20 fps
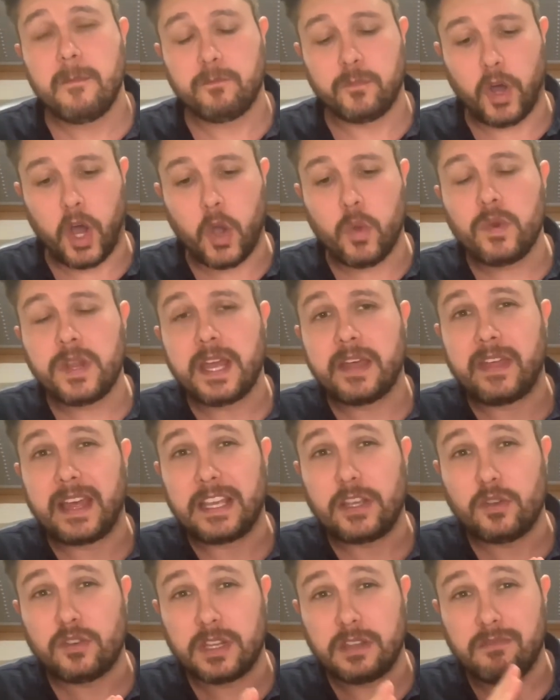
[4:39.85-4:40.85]
not only are they
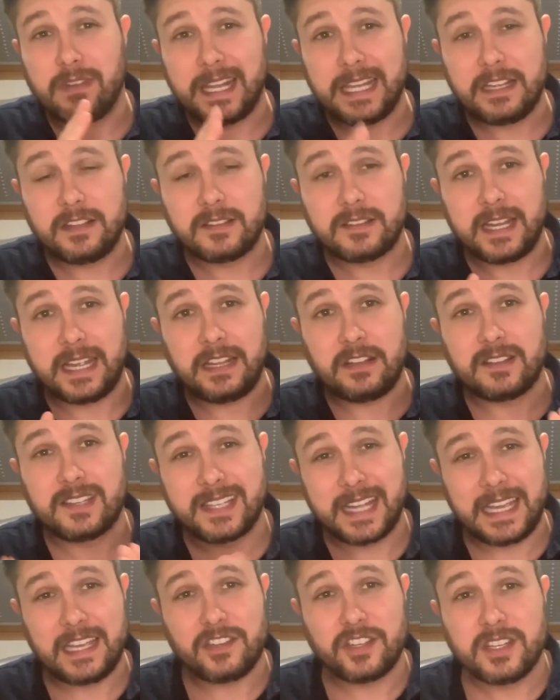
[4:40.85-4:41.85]
usually released in
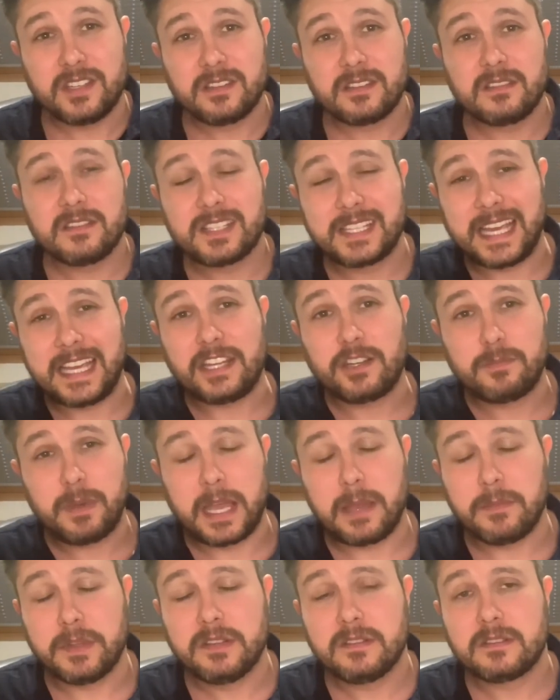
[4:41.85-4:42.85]
stage
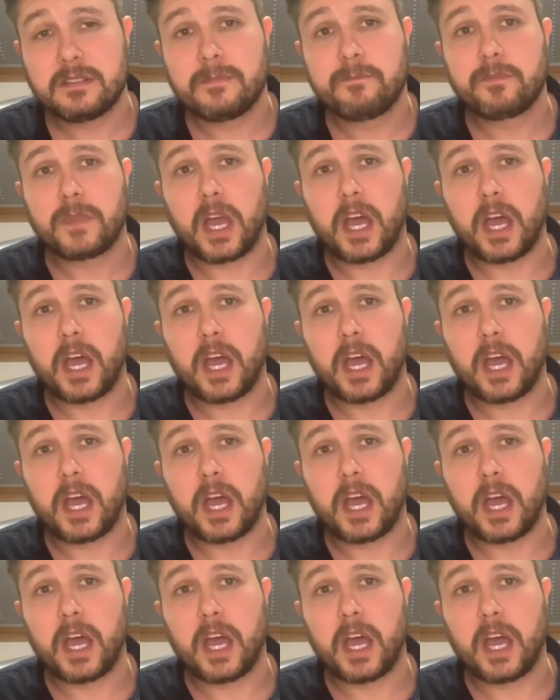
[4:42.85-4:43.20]
payments,